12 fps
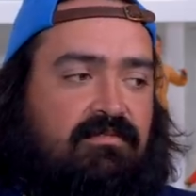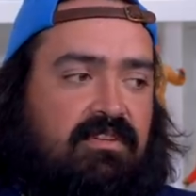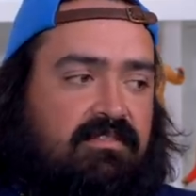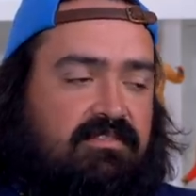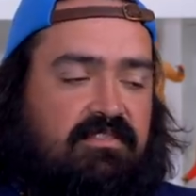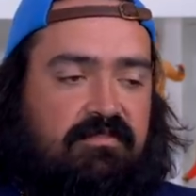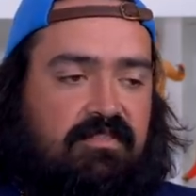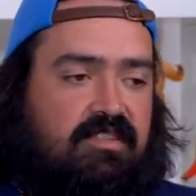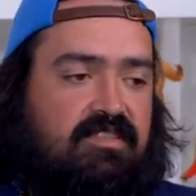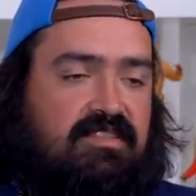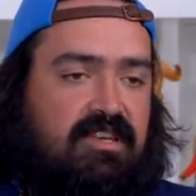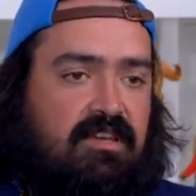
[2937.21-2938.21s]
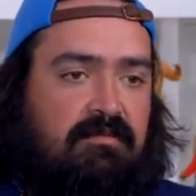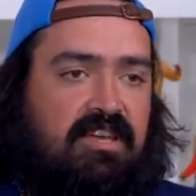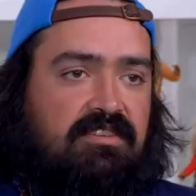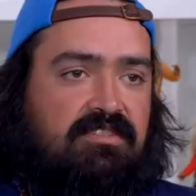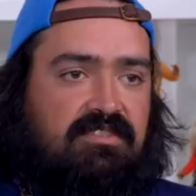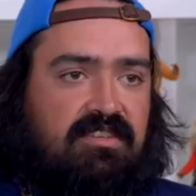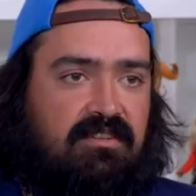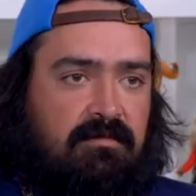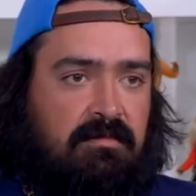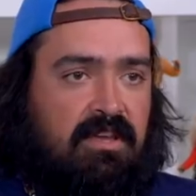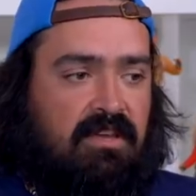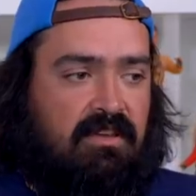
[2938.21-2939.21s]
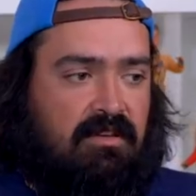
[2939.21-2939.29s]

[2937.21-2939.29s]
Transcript: relatively the same agents in them